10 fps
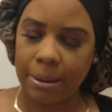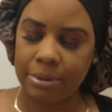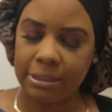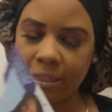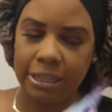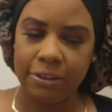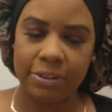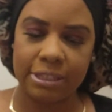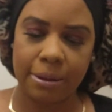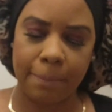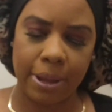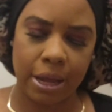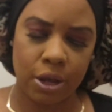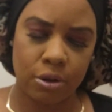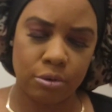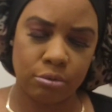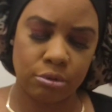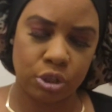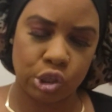believe it's about